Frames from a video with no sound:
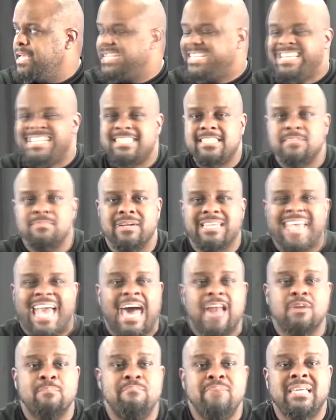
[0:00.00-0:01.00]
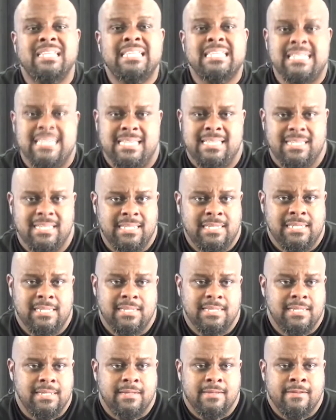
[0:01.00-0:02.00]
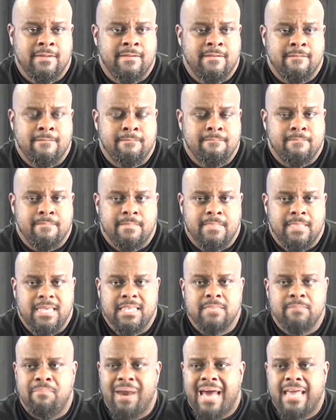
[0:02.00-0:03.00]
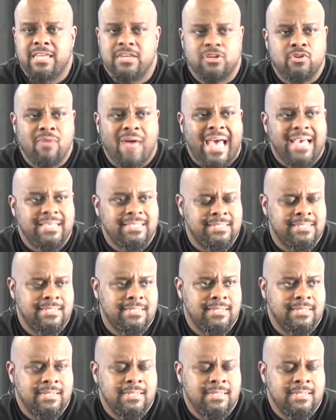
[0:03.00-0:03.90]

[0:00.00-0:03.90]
Get some accountability in the body of Christ.